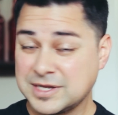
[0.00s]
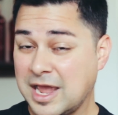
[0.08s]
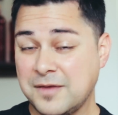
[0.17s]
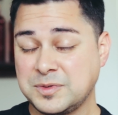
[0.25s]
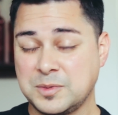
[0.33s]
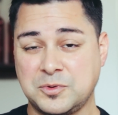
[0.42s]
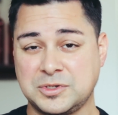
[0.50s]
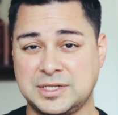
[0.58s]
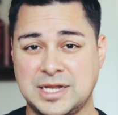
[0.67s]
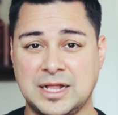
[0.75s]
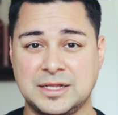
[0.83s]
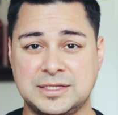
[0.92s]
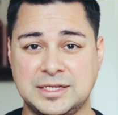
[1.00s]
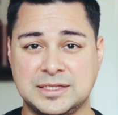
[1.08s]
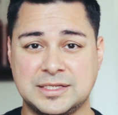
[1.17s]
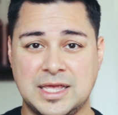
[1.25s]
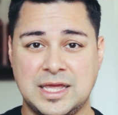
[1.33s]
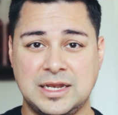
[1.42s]
types of
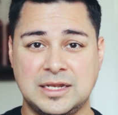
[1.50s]
personalities and